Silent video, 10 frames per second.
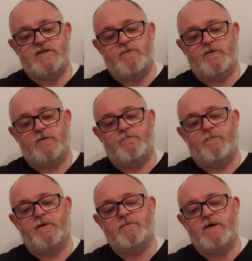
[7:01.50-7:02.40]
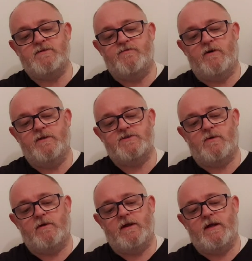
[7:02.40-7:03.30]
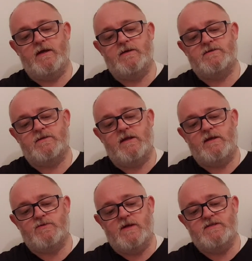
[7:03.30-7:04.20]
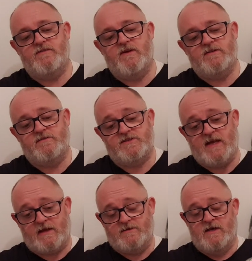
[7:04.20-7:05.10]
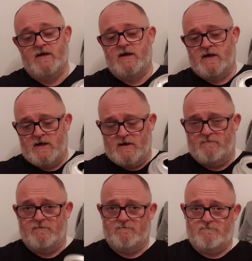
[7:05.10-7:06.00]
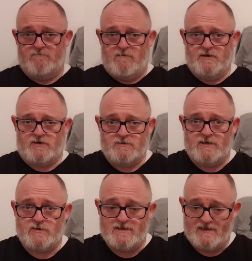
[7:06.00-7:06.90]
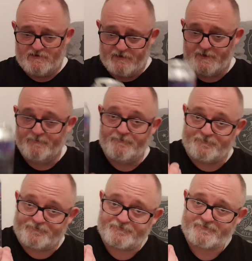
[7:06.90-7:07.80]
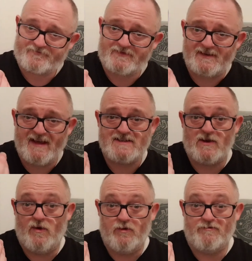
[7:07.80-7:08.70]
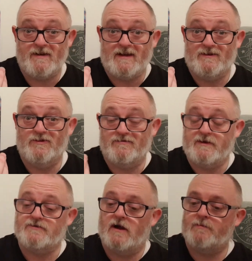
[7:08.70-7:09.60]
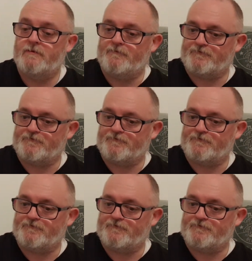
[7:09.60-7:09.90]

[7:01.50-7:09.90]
this to you before, but the best before in this one is the 25th, the 2nd excuse me, 23. That is a lovely, lovely drop.